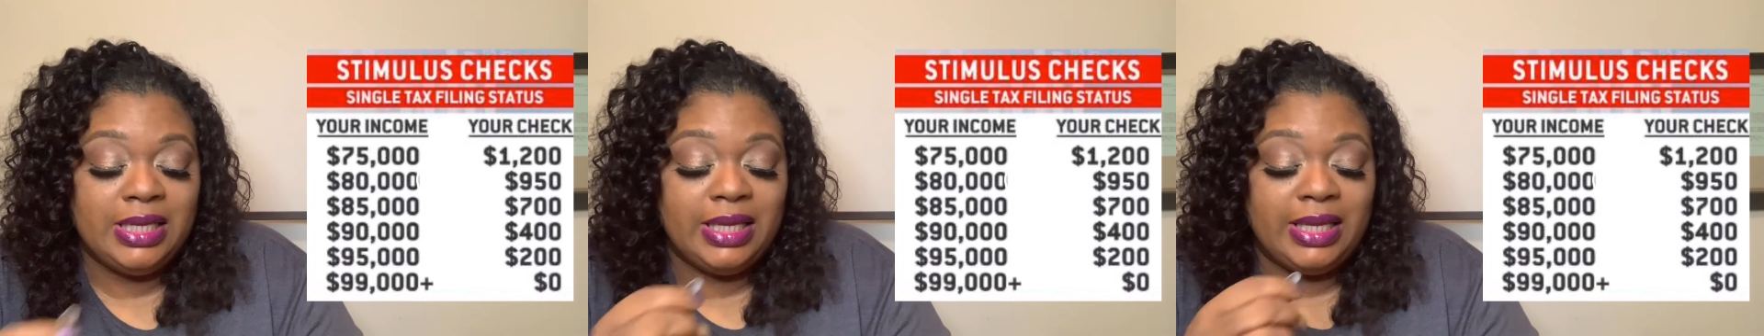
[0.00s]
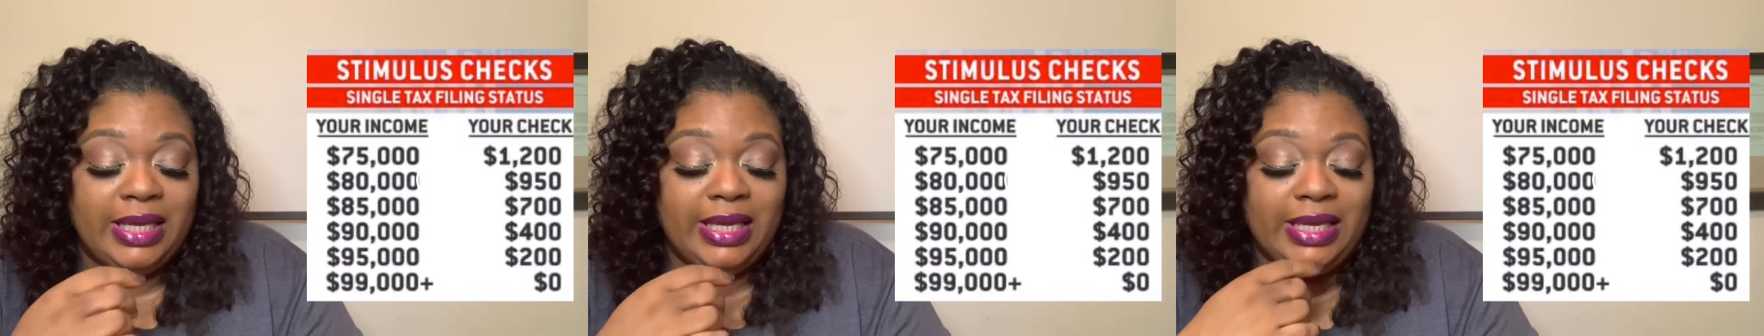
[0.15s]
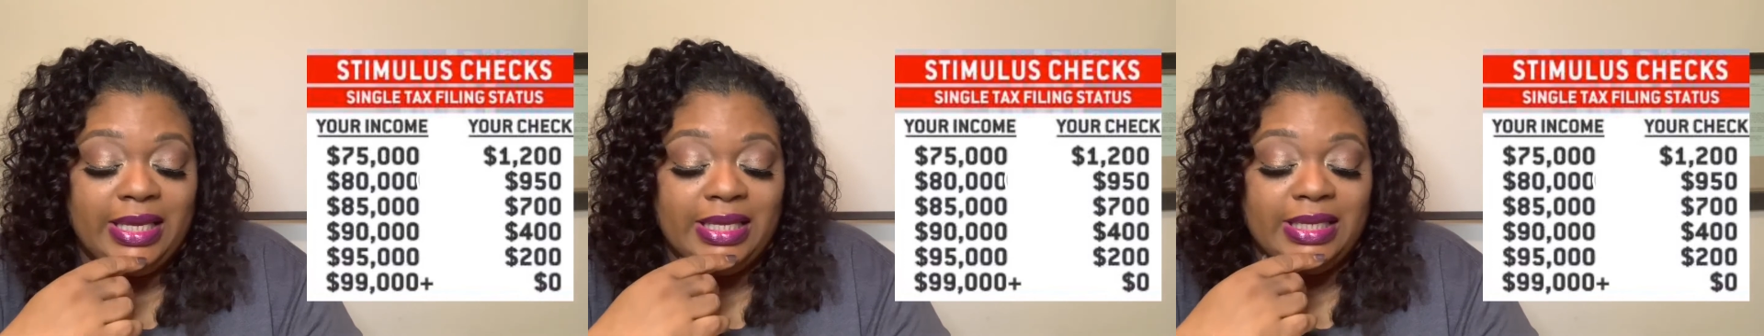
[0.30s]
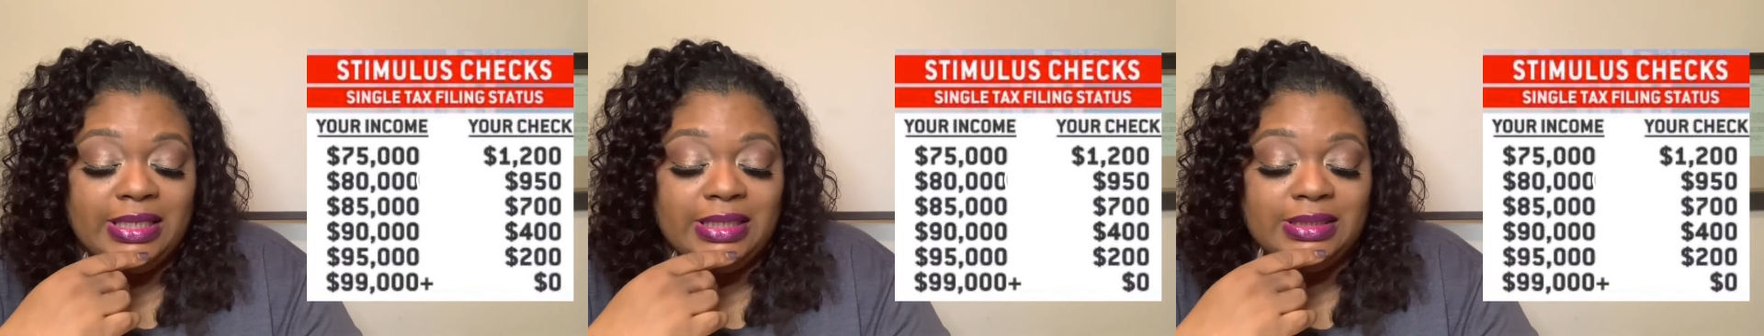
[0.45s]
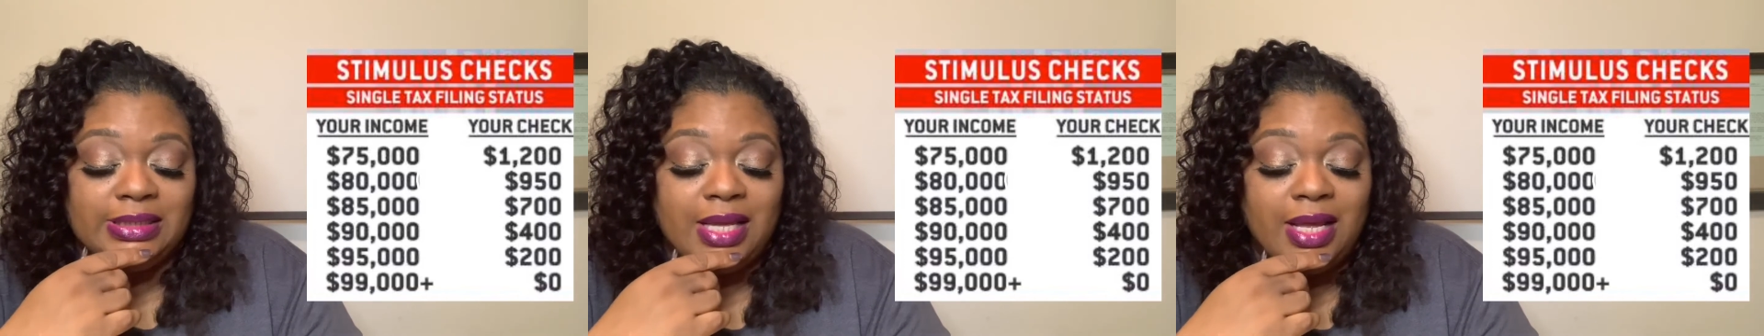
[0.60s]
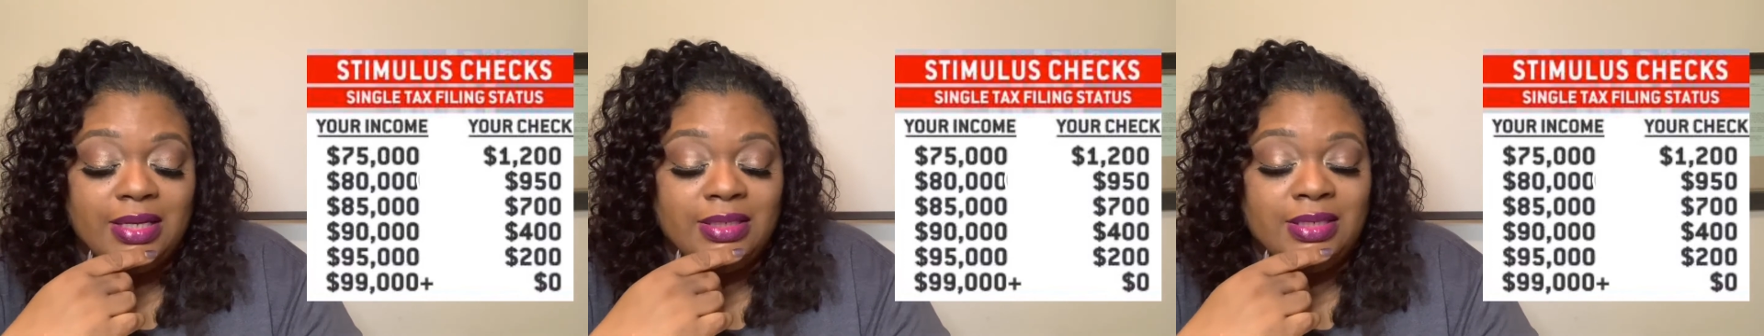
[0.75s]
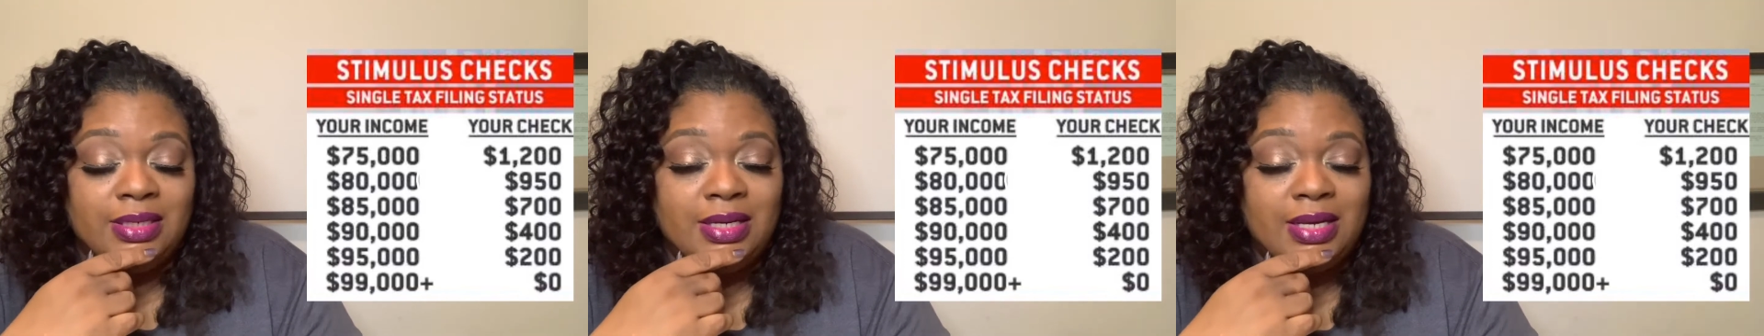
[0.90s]
is
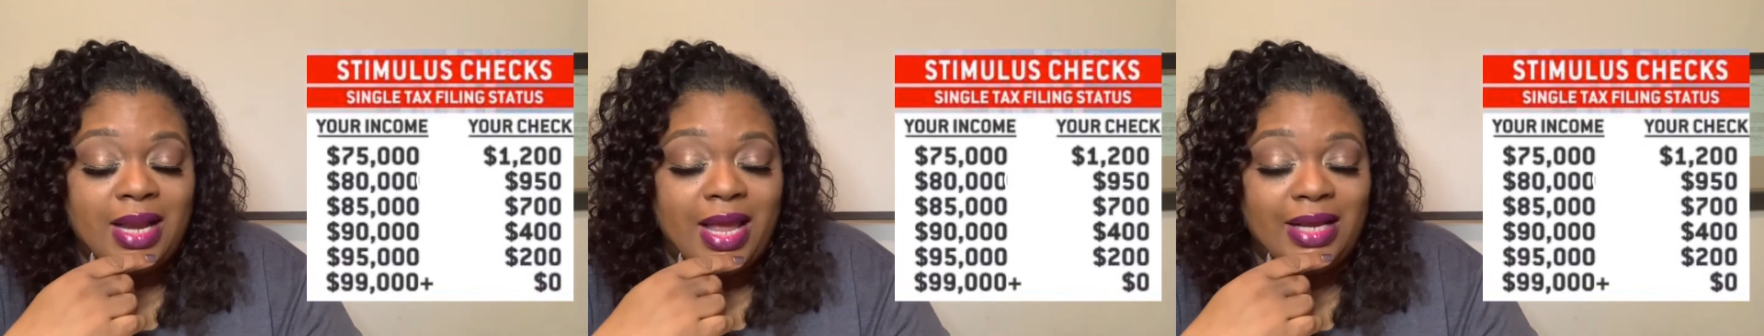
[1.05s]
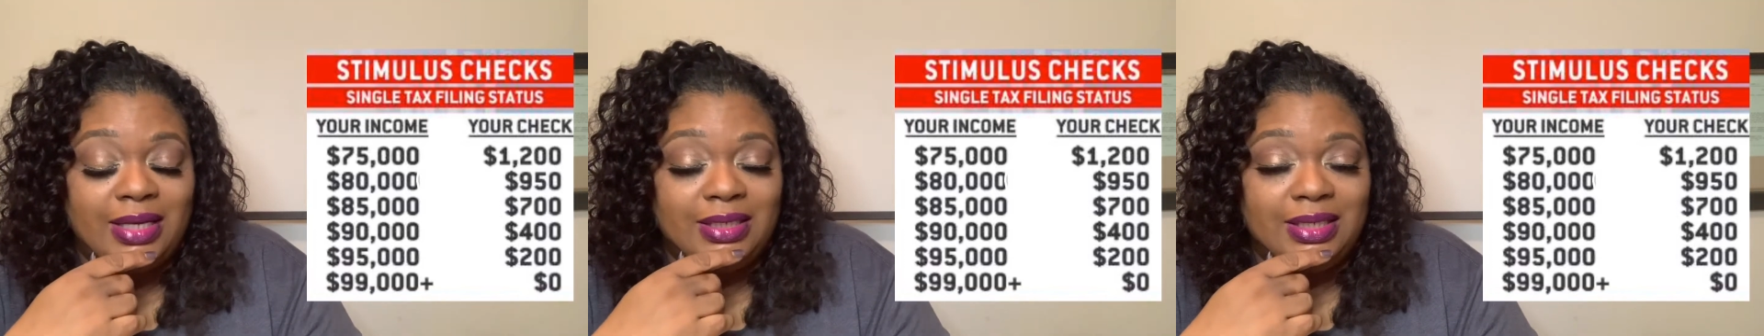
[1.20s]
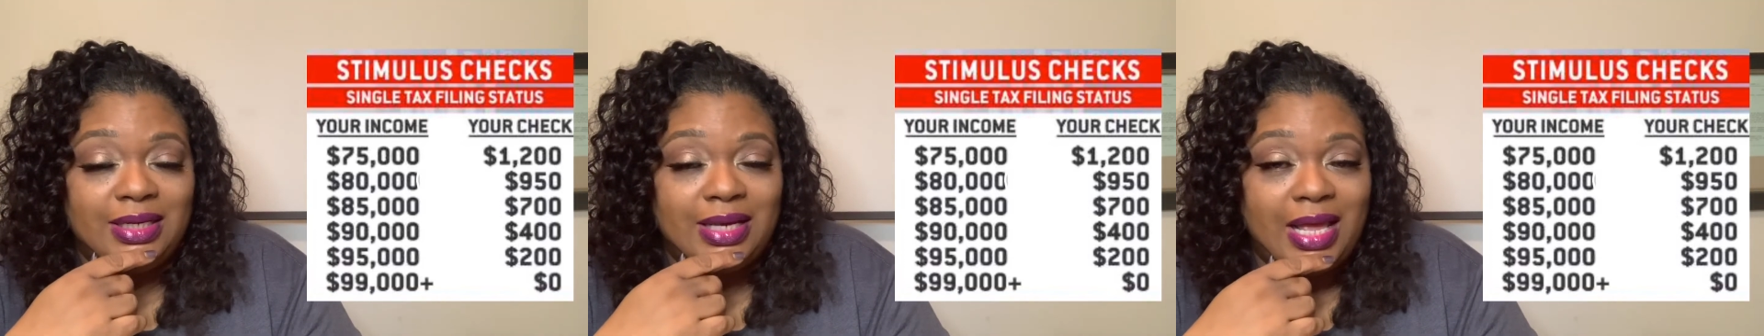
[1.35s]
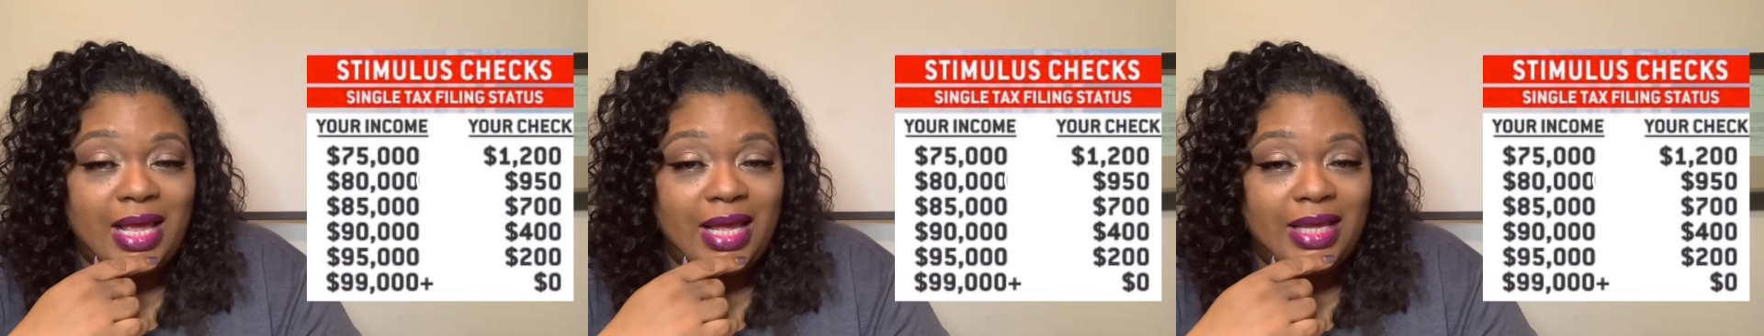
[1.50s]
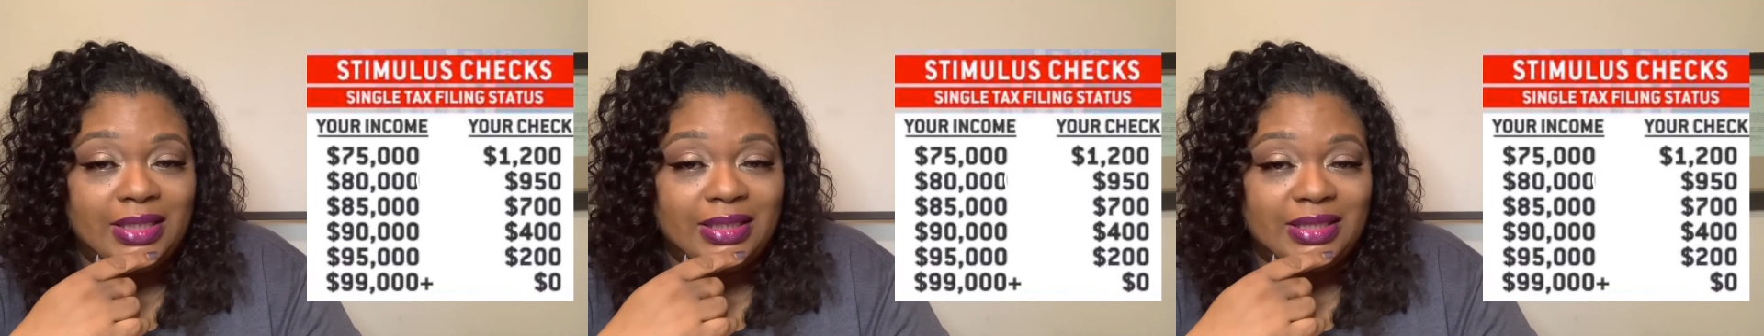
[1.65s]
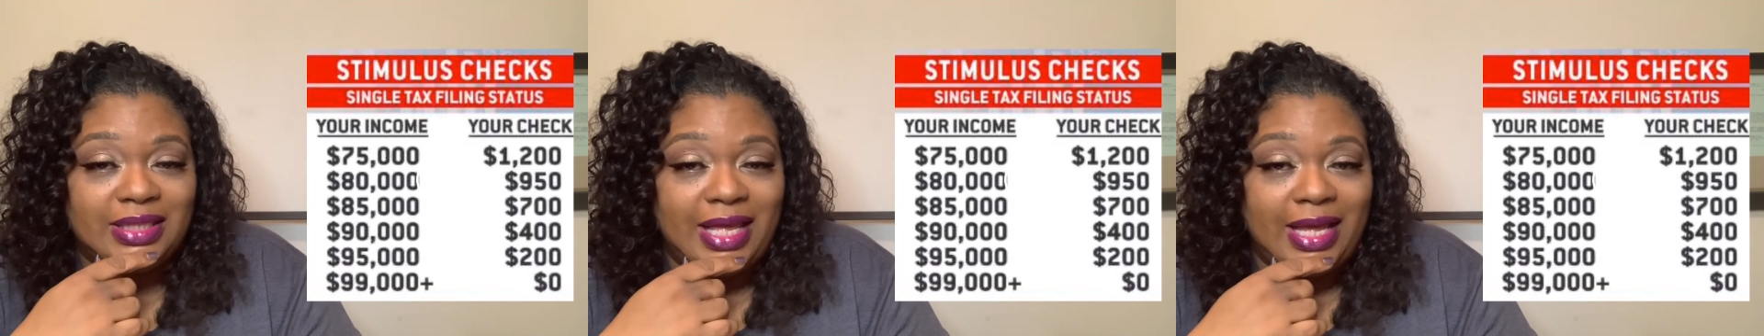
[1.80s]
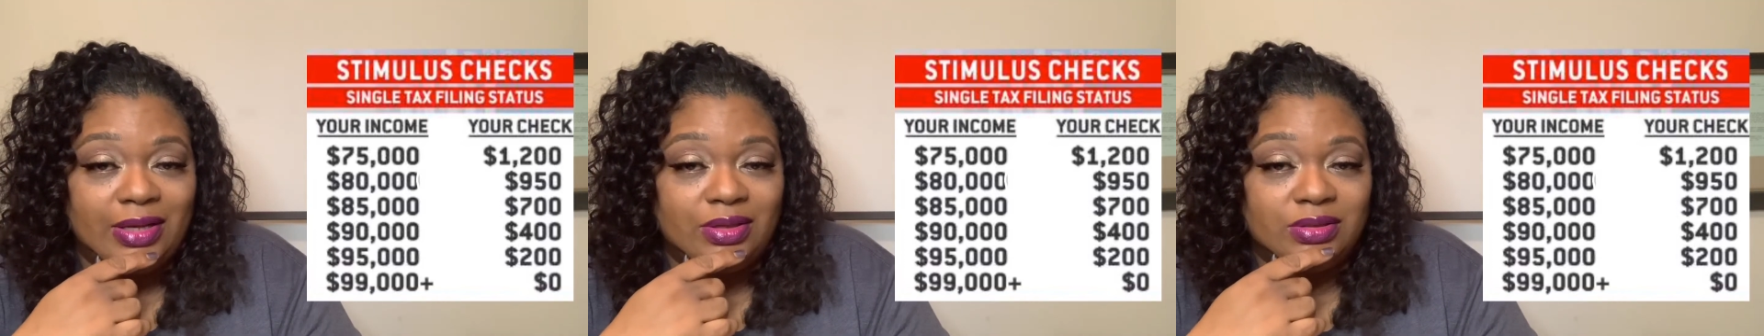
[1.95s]

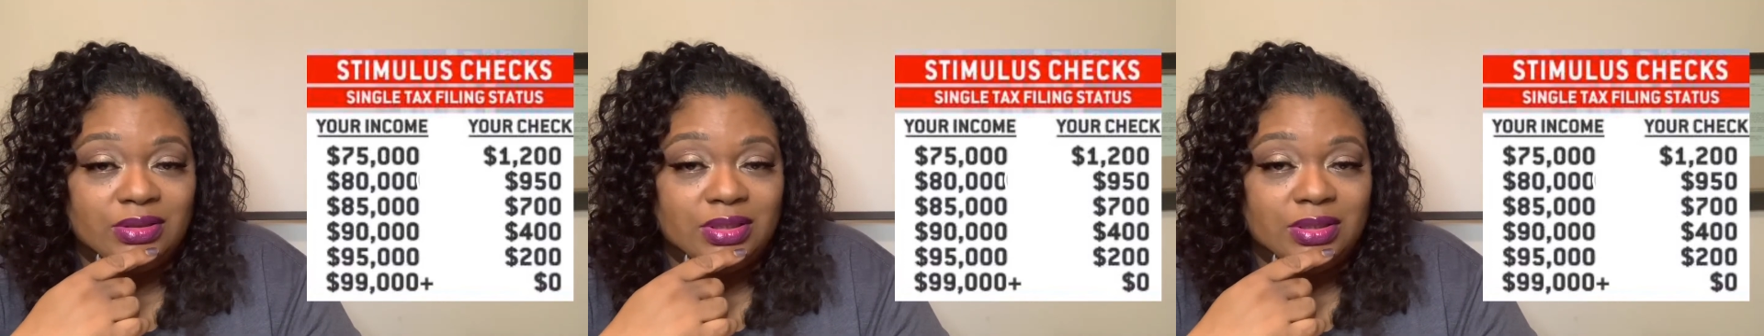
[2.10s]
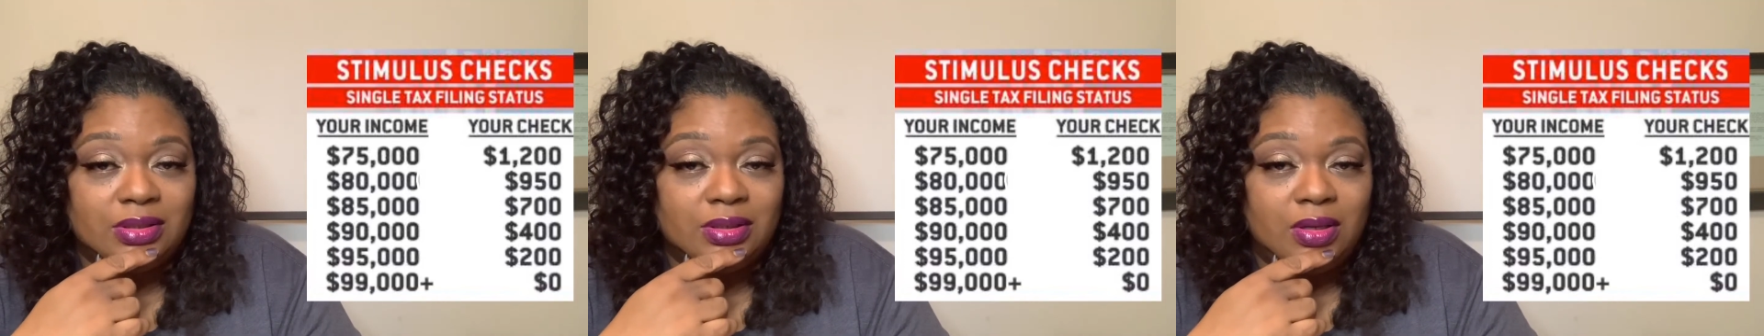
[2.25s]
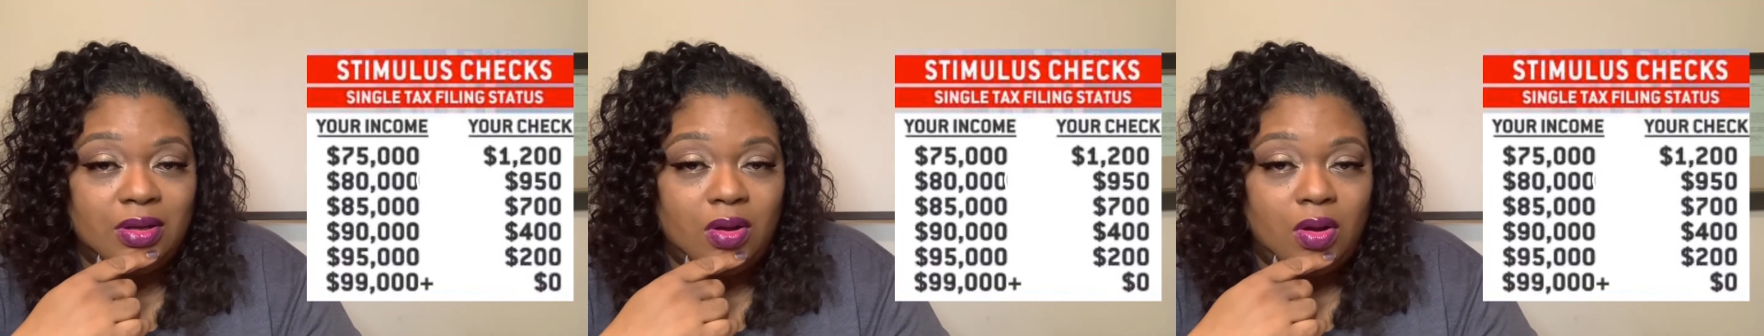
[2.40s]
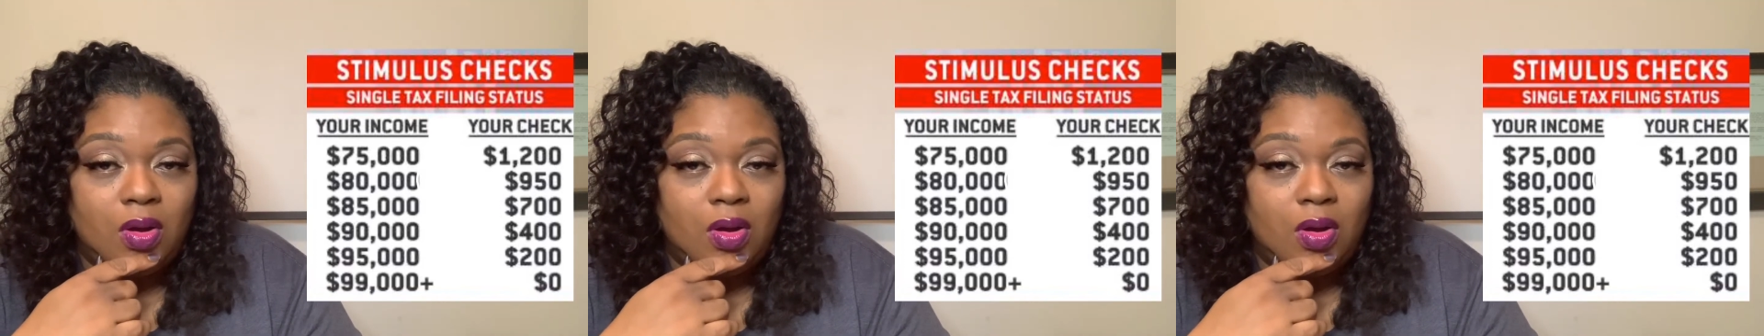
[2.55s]
$99,000